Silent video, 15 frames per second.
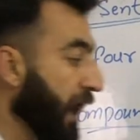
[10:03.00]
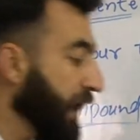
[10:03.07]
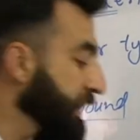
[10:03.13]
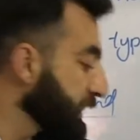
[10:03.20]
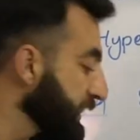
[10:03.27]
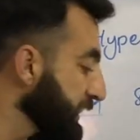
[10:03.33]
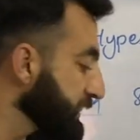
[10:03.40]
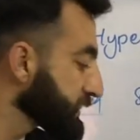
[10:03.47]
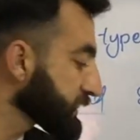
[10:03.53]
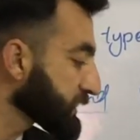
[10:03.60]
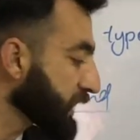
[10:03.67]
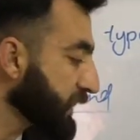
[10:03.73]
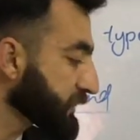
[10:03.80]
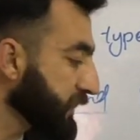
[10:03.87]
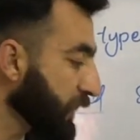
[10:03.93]
and he
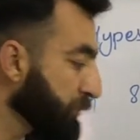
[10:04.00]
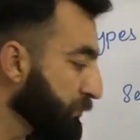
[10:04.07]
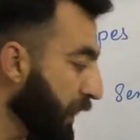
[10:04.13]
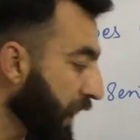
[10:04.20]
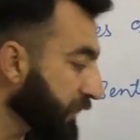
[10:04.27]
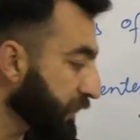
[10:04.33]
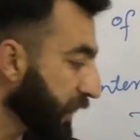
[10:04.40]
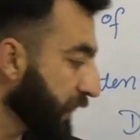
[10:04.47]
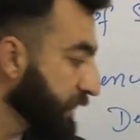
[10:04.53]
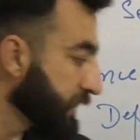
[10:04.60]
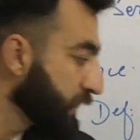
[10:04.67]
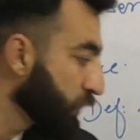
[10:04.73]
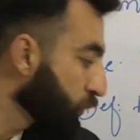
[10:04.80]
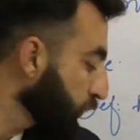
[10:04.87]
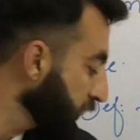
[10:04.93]
did not take bath
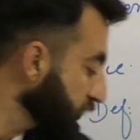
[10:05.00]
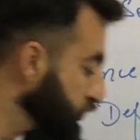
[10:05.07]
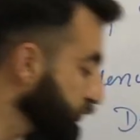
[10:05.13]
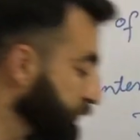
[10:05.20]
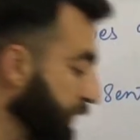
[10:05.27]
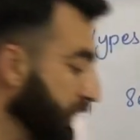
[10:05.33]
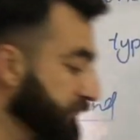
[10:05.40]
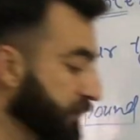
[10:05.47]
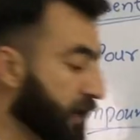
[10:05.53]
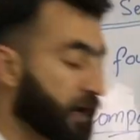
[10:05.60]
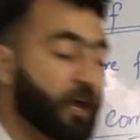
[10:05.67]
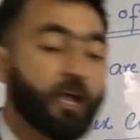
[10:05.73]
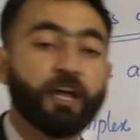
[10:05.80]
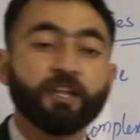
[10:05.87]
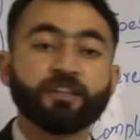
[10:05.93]
and he went to
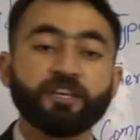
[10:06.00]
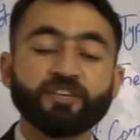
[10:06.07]
bazaar.